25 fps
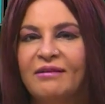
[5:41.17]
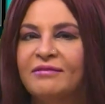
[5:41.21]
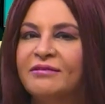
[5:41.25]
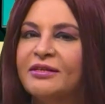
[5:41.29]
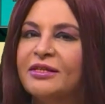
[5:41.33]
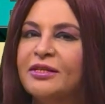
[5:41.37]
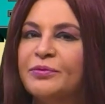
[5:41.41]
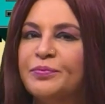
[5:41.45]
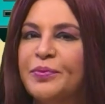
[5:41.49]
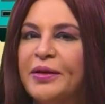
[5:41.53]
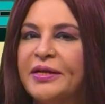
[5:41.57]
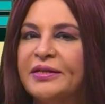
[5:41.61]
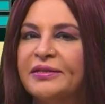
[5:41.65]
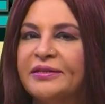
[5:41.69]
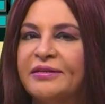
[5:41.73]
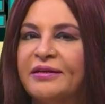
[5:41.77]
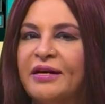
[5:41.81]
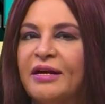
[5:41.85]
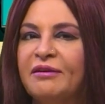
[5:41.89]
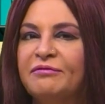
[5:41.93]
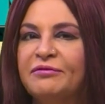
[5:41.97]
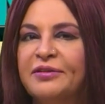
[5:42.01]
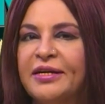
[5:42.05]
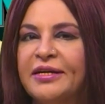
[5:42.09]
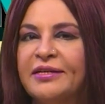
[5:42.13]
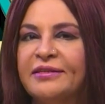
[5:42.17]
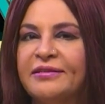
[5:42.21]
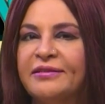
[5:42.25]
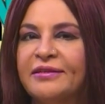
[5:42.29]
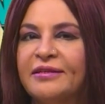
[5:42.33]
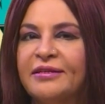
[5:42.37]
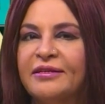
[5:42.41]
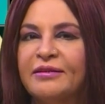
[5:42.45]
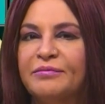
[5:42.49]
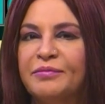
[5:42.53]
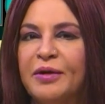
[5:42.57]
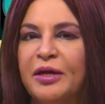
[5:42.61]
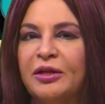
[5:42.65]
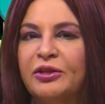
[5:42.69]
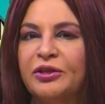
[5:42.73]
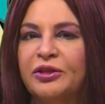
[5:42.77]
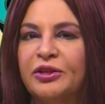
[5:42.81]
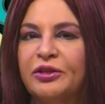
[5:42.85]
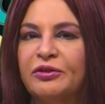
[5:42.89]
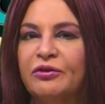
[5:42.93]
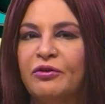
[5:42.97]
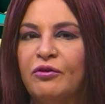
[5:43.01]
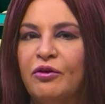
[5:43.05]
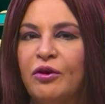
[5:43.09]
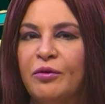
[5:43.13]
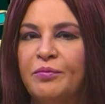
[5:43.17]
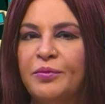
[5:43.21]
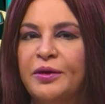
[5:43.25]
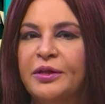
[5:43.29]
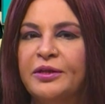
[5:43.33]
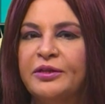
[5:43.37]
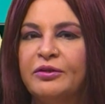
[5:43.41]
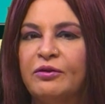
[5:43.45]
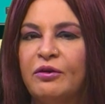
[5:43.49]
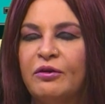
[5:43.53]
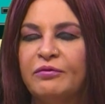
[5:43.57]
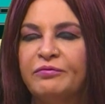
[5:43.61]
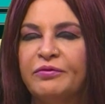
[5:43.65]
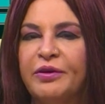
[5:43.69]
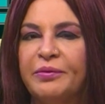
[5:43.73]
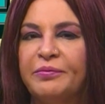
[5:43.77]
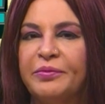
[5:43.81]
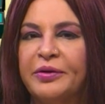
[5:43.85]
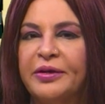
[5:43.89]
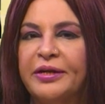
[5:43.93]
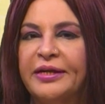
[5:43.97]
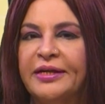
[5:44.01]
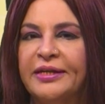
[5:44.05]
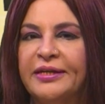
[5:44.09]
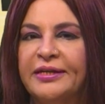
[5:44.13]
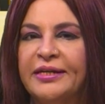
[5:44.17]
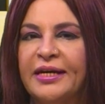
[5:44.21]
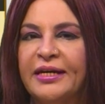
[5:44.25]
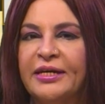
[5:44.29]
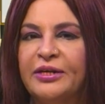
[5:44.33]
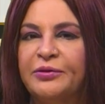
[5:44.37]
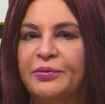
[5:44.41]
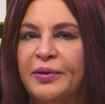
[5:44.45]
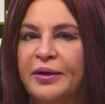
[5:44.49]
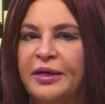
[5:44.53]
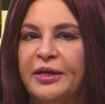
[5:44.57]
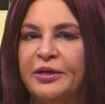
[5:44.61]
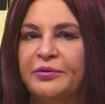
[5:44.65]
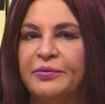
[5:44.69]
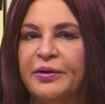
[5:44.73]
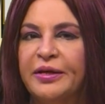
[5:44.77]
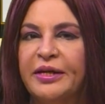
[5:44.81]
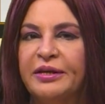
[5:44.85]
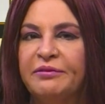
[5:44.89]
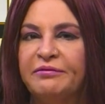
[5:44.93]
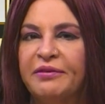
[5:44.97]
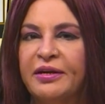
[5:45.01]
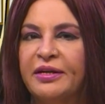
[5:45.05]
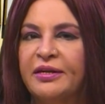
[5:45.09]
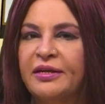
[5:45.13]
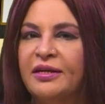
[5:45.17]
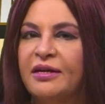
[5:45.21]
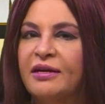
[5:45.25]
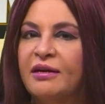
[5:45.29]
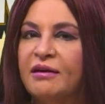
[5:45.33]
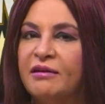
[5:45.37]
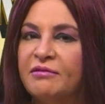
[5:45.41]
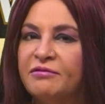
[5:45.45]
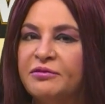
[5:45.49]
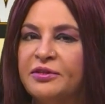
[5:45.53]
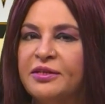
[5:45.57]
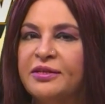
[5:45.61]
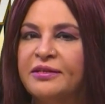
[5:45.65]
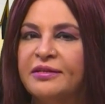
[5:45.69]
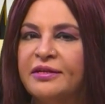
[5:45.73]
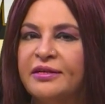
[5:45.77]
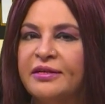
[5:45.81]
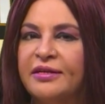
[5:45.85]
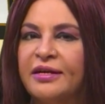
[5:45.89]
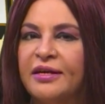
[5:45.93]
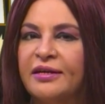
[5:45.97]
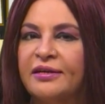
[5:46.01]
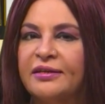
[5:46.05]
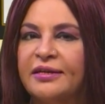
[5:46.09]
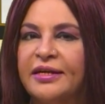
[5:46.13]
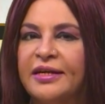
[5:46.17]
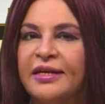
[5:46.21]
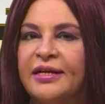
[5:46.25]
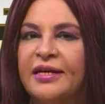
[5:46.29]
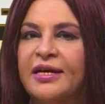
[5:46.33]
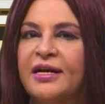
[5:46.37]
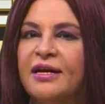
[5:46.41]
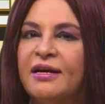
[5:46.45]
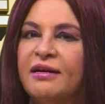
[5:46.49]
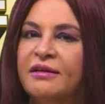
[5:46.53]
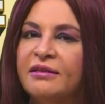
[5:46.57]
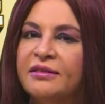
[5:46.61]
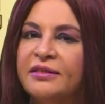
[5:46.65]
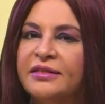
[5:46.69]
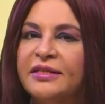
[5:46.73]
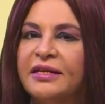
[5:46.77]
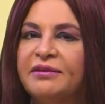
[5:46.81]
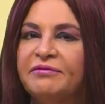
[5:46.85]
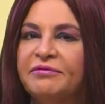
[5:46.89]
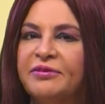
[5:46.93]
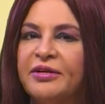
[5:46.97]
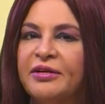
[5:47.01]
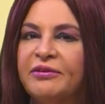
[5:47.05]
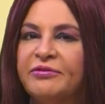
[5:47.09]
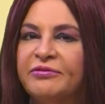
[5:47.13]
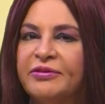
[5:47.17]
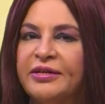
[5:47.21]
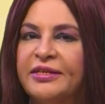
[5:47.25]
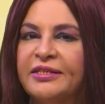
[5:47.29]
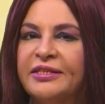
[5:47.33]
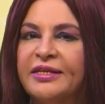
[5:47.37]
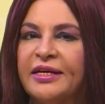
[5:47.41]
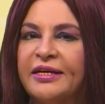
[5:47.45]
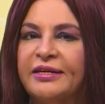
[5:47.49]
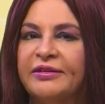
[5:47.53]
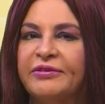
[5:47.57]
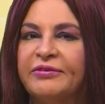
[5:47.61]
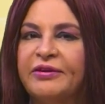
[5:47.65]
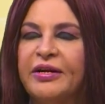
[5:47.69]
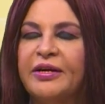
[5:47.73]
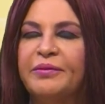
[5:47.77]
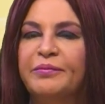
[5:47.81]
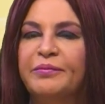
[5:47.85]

The spacecraft entered Martian orbit on February 10, 2021, after conducting several trajectory